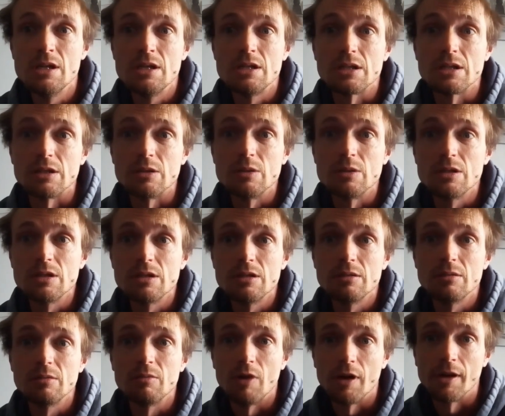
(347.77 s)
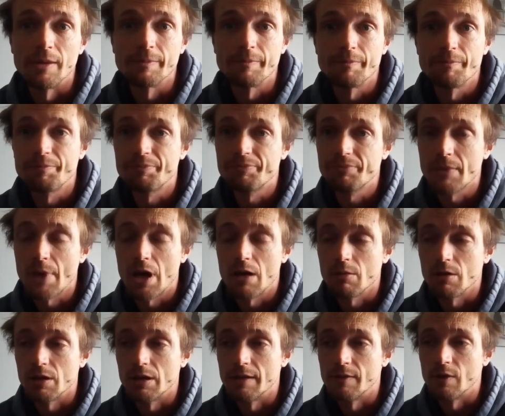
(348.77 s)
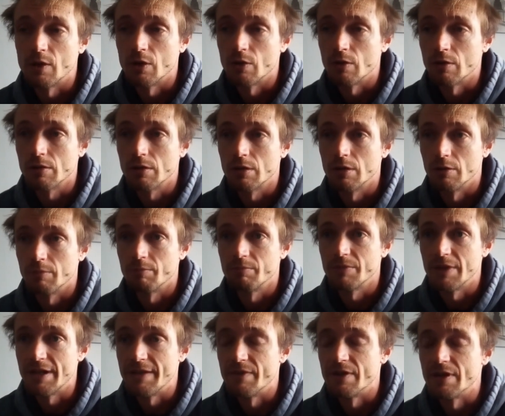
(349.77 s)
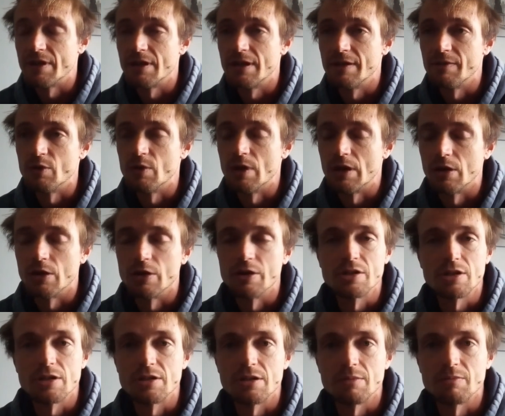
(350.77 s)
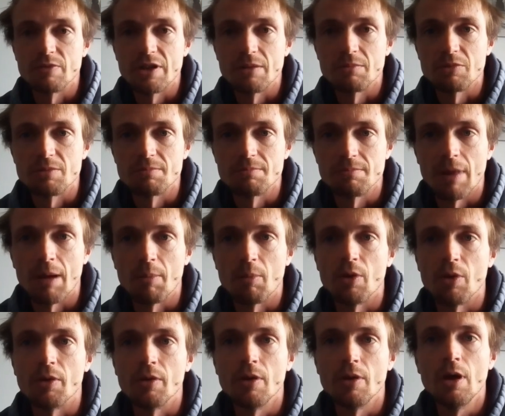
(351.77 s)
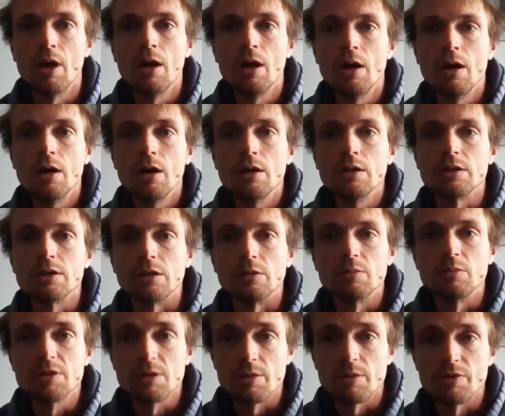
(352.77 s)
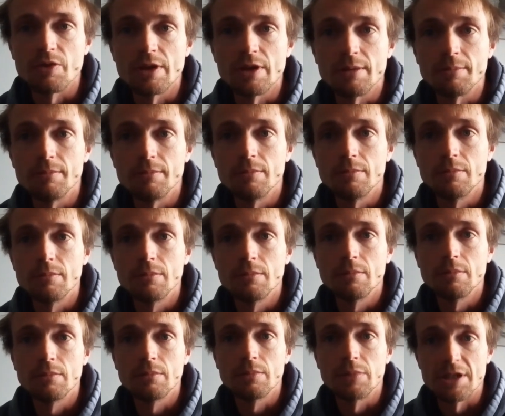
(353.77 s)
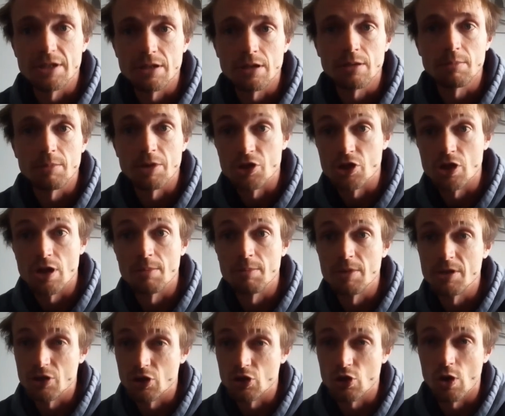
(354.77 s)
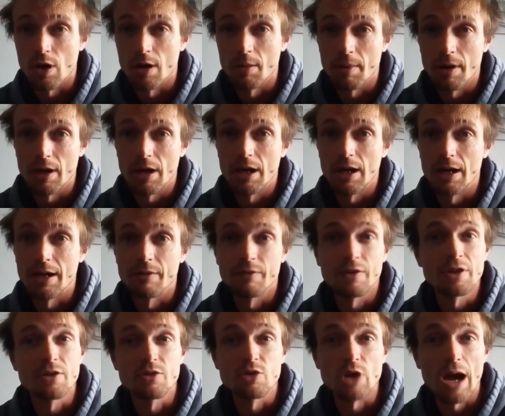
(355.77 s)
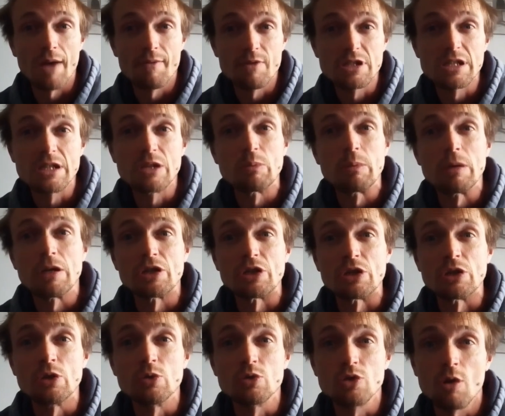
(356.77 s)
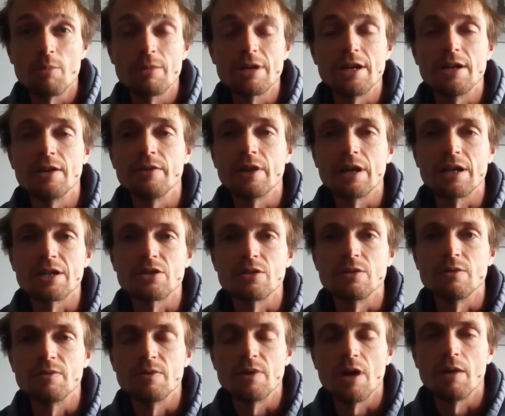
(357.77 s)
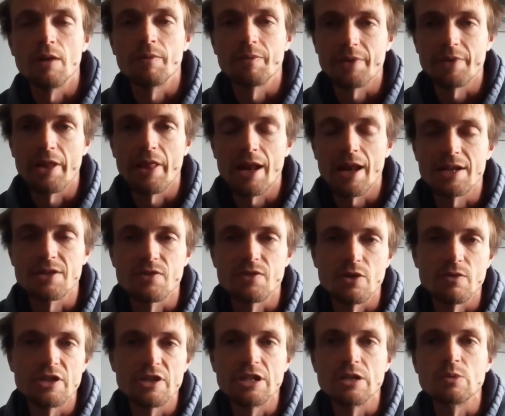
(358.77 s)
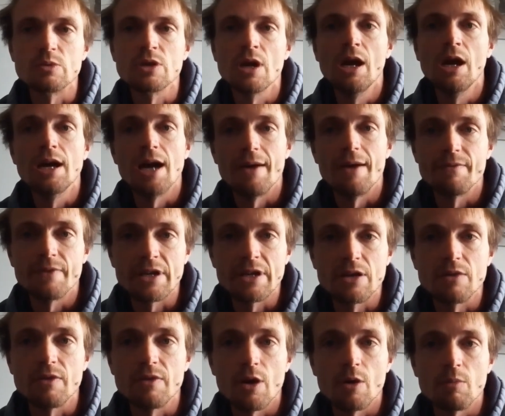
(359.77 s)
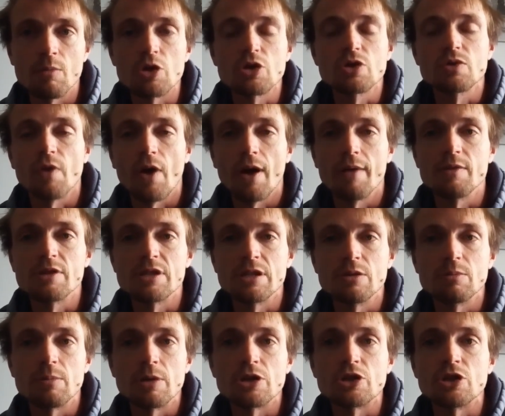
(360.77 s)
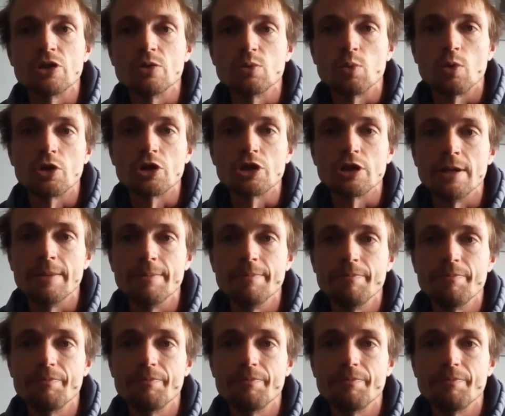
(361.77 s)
So, right, I'm going to leave it alone. I'm going to leave you now, guys, because I think I'm just babbling. So, do you know what you think? Please like, please share, please subscribe. And thank you to every single person who's commented in the last few videos. And thank you very much for every single person who's watched it.